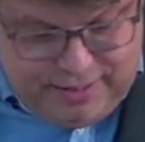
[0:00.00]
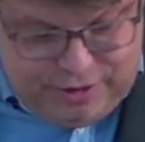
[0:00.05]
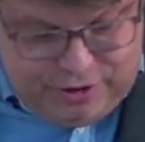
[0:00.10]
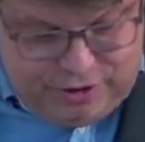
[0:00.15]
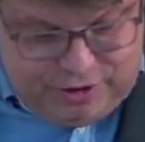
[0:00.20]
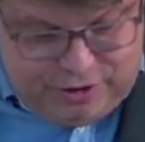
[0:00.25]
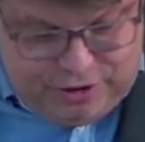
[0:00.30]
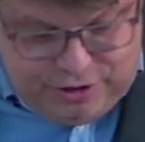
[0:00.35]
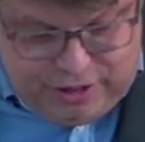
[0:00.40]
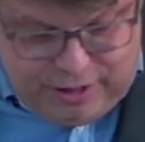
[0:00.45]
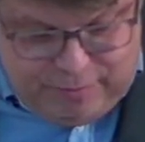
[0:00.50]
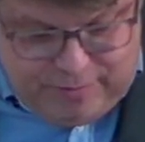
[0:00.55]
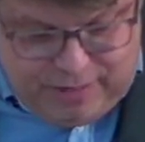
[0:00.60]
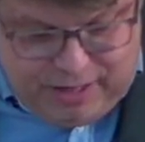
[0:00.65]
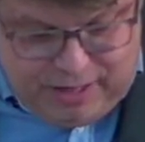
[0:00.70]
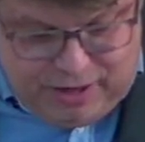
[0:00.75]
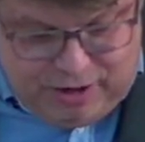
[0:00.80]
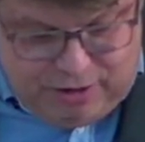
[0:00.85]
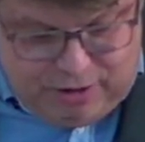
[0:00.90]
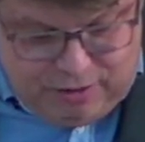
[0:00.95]
She shall
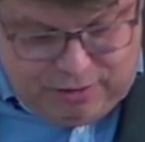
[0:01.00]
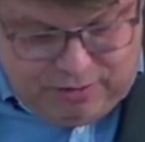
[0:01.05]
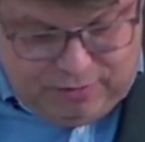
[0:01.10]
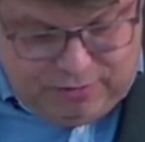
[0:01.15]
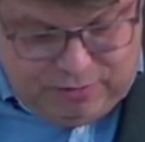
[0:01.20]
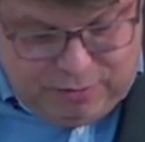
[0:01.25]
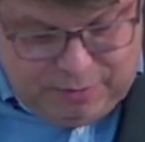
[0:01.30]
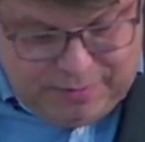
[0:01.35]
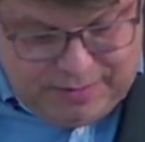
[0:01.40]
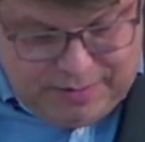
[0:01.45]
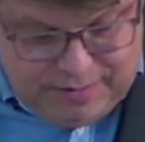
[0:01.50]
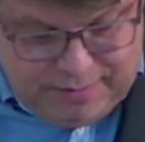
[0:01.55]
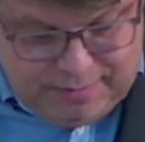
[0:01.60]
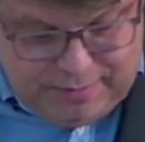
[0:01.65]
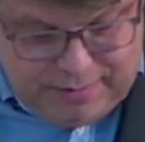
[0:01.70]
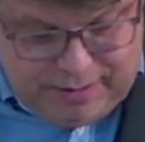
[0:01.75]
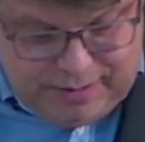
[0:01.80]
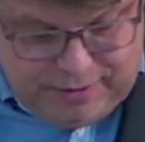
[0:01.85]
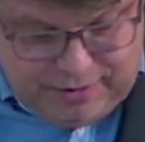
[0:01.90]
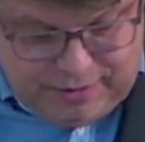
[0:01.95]
be called woman
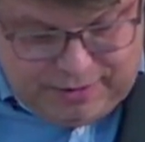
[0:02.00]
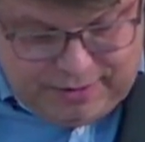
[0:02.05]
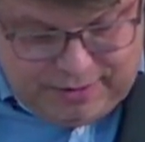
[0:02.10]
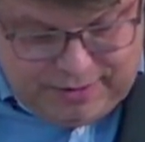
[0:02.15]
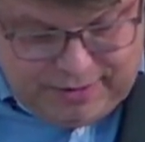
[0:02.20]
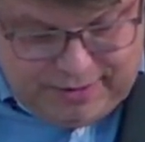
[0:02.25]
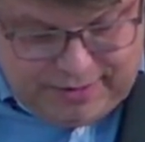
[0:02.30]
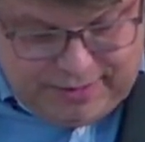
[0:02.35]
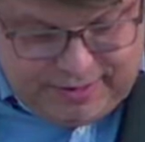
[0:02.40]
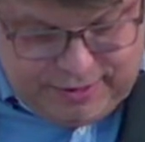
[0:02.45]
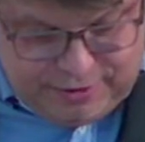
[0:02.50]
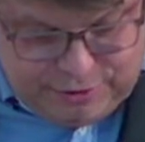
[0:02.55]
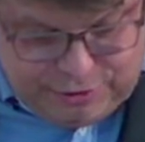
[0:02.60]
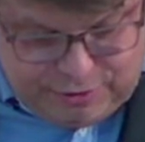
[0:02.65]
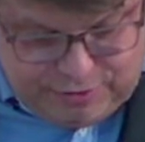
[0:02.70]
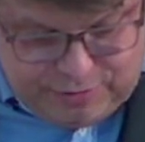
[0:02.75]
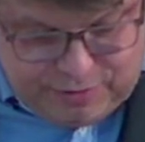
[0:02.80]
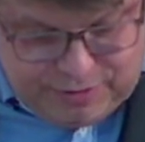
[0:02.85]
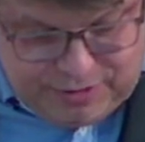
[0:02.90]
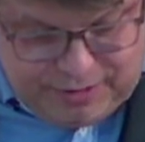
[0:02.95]
because
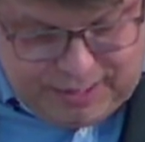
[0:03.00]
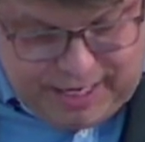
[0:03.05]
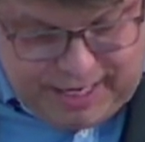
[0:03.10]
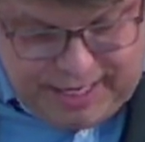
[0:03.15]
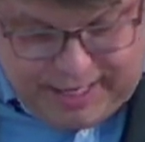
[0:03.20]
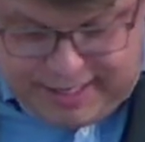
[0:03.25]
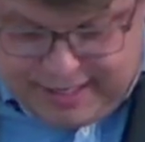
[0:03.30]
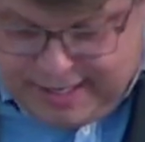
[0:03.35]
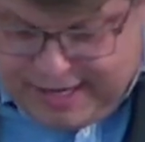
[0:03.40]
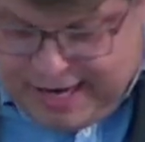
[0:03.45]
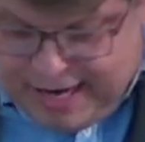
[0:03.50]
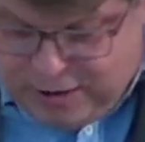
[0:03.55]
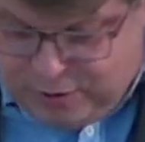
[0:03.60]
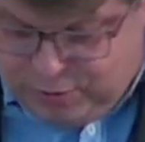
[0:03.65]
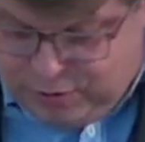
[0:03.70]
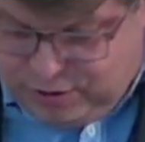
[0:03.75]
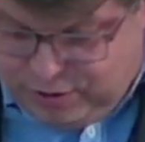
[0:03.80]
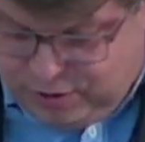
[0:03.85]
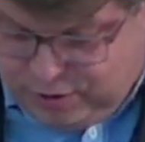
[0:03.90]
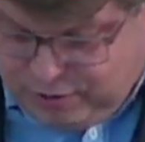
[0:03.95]
she was taken out